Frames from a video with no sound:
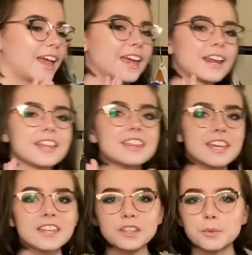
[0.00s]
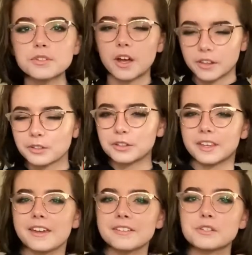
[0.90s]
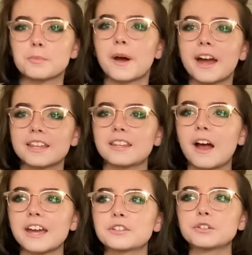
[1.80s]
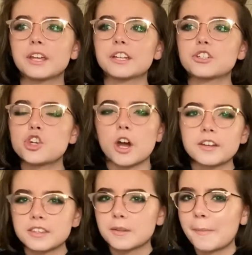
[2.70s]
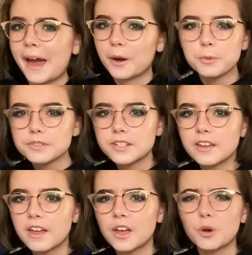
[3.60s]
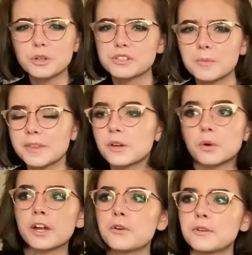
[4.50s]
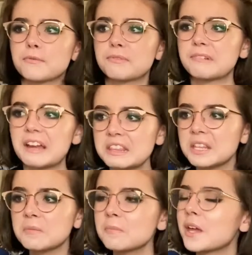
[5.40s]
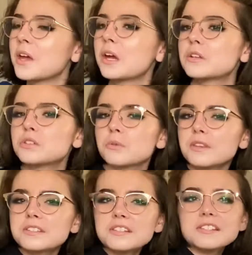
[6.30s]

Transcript: And I think there was other things, but I either like chucked them out or something, or I couldn't find them. So this is